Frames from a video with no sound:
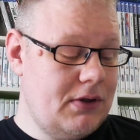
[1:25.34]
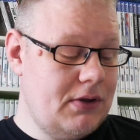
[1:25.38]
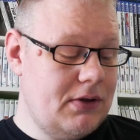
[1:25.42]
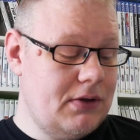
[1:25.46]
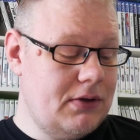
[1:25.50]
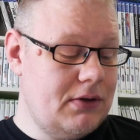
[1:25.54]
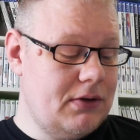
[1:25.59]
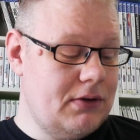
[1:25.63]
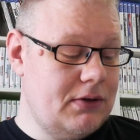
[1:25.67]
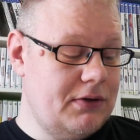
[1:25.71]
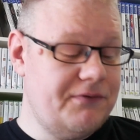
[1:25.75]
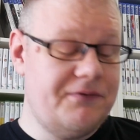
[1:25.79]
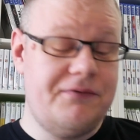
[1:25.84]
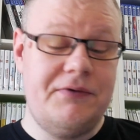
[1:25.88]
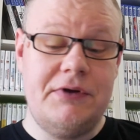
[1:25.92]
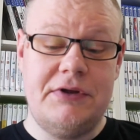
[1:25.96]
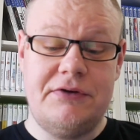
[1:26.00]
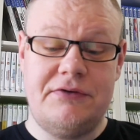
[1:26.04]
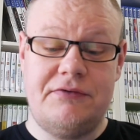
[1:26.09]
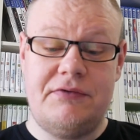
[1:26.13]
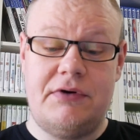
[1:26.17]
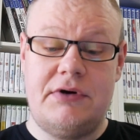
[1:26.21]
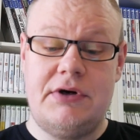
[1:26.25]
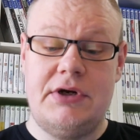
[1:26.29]
It
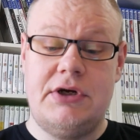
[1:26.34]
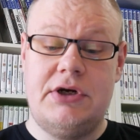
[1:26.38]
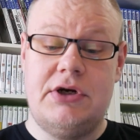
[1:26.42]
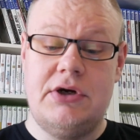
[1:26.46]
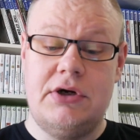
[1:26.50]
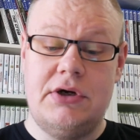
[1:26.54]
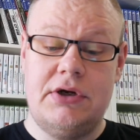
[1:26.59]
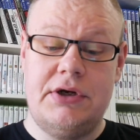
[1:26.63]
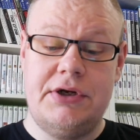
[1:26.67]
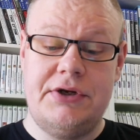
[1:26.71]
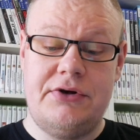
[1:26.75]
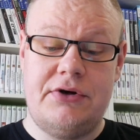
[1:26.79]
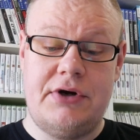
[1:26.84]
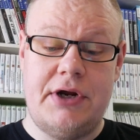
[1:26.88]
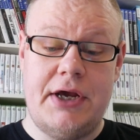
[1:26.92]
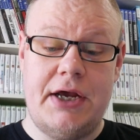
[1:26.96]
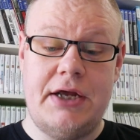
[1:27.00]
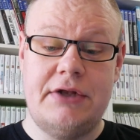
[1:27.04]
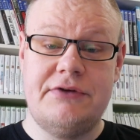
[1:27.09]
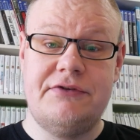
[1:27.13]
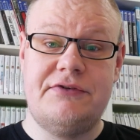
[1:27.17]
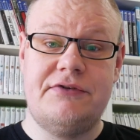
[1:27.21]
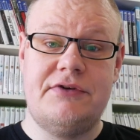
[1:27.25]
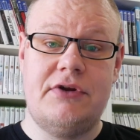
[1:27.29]
feels very good in your
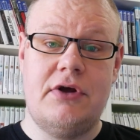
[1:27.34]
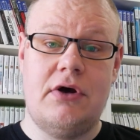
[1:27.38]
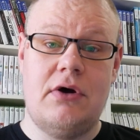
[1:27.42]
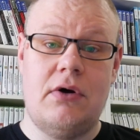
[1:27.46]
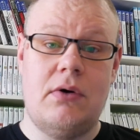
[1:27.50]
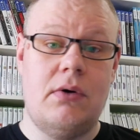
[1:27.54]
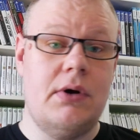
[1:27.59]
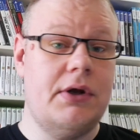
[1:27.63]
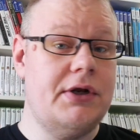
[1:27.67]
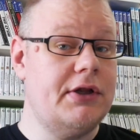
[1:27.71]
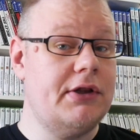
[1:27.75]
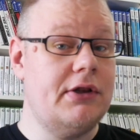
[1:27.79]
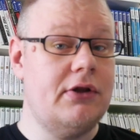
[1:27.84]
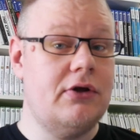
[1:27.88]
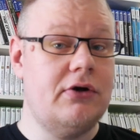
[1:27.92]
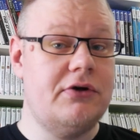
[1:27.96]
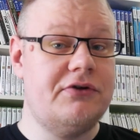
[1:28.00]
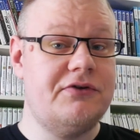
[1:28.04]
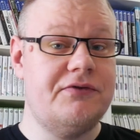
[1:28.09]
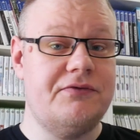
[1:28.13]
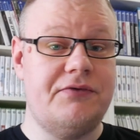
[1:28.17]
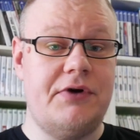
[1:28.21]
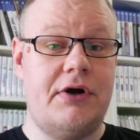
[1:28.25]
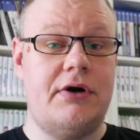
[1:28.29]
hands though, and it
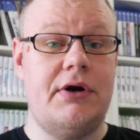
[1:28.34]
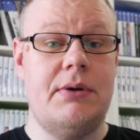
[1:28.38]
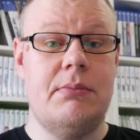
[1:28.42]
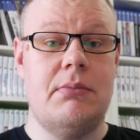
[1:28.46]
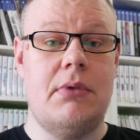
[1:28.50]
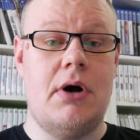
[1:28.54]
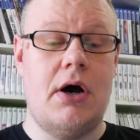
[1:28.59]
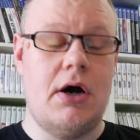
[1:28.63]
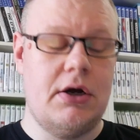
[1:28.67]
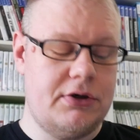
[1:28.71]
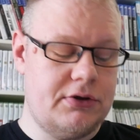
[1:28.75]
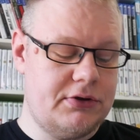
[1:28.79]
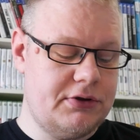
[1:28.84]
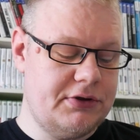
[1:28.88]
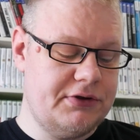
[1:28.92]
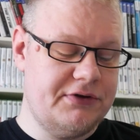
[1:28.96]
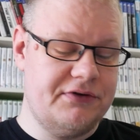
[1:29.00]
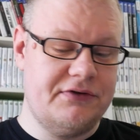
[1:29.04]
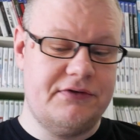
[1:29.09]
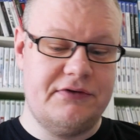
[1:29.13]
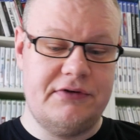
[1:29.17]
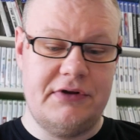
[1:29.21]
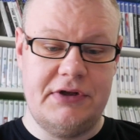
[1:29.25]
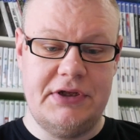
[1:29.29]
looks very modern
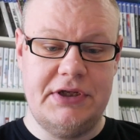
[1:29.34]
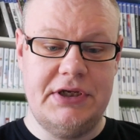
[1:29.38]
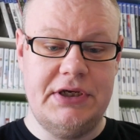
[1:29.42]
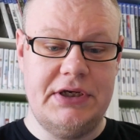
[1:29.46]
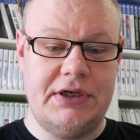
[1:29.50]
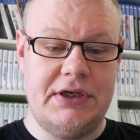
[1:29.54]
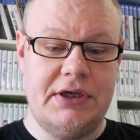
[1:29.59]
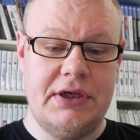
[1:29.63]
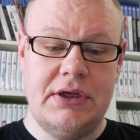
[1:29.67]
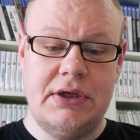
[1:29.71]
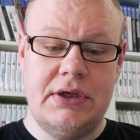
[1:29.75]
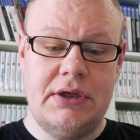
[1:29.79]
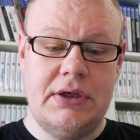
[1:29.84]
and sleek,